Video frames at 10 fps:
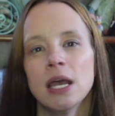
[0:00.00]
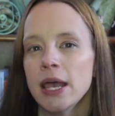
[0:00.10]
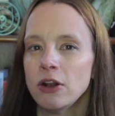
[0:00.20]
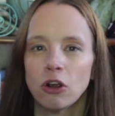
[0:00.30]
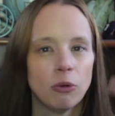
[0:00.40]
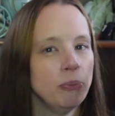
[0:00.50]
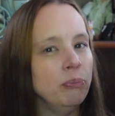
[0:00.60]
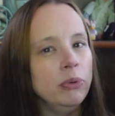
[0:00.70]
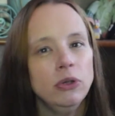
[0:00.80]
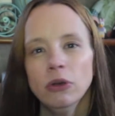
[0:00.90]
in her
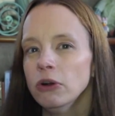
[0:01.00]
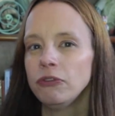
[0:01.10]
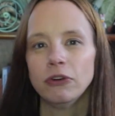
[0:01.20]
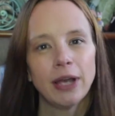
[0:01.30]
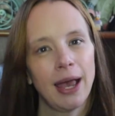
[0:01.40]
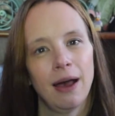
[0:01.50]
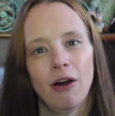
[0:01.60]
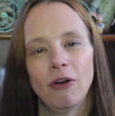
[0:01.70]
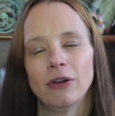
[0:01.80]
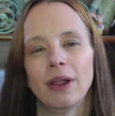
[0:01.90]
beautiful
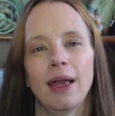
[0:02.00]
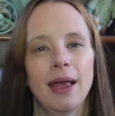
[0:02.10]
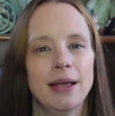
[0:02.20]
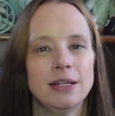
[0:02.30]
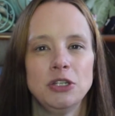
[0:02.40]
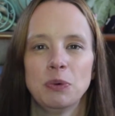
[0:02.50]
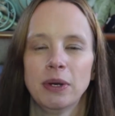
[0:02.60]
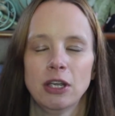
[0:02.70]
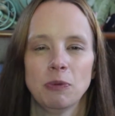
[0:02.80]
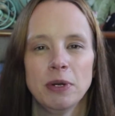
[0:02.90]
gown, and you will
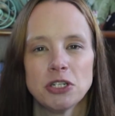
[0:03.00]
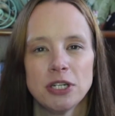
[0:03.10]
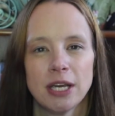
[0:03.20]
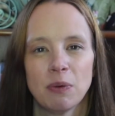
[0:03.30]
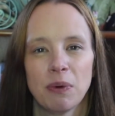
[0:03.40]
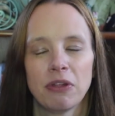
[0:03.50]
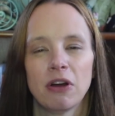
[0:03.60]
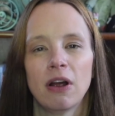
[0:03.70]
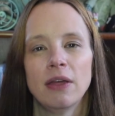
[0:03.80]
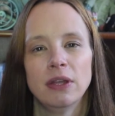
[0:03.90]
get your picture taken with
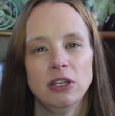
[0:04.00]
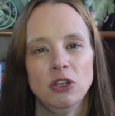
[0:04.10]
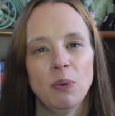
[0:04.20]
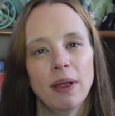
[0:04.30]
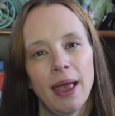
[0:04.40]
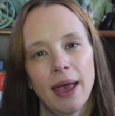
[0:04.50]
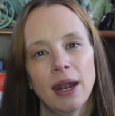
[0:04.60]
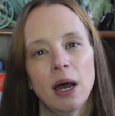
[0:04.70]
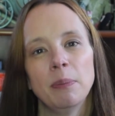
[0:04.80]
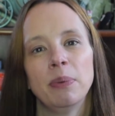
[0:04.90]
her, and then you will head
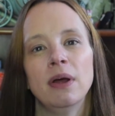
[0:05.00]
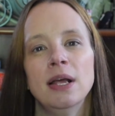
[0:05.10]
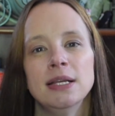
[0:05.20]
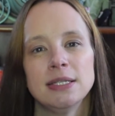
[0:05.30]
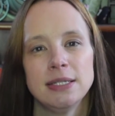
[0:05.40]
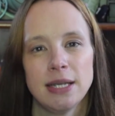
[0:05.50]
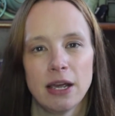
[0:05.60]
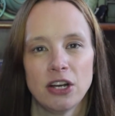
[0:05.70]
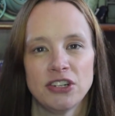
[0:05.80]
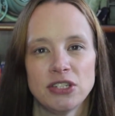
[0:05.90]

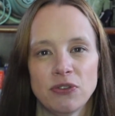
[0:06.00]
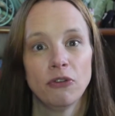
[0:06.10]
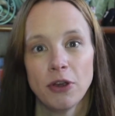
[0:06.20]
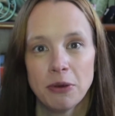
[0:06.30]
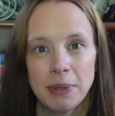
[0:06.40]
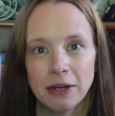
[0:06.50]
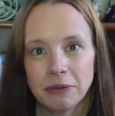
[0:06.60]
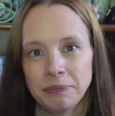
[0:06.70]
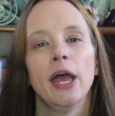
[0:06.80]
upstairs for your meal.